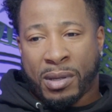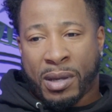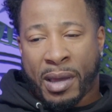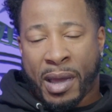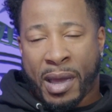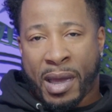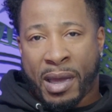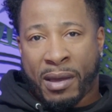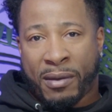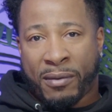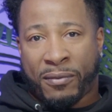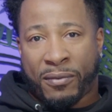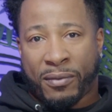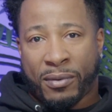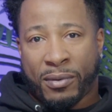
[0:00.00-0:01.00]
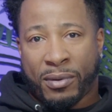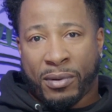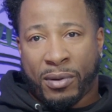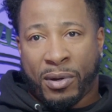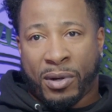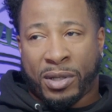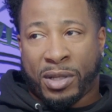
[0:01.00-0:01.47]
have
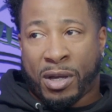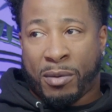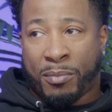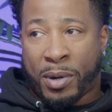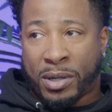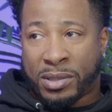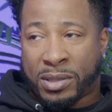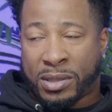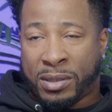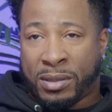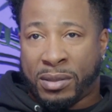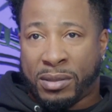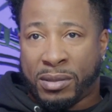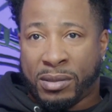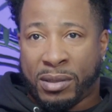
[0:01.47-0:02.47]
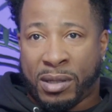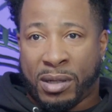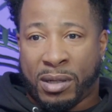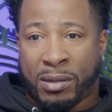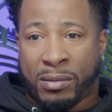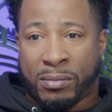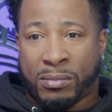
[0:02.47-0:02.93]
on a young person
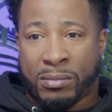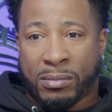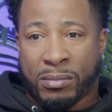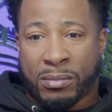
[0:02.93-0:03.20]
um,